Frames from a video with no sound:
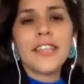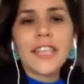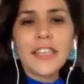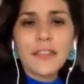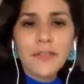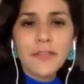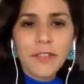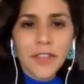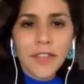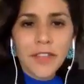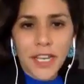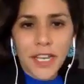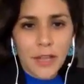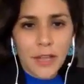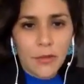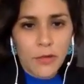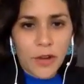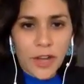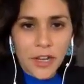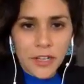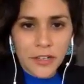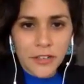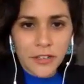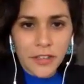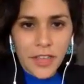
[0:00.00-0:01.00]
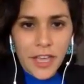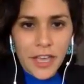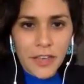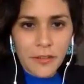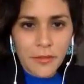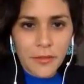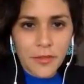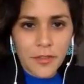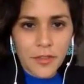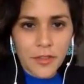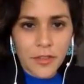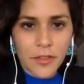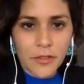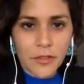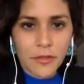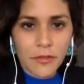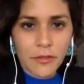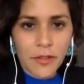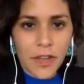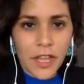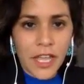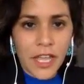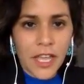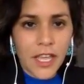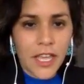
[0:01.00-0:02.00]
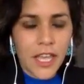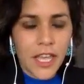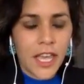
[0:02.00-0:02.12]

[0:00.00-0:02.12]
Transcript: even any water left, right?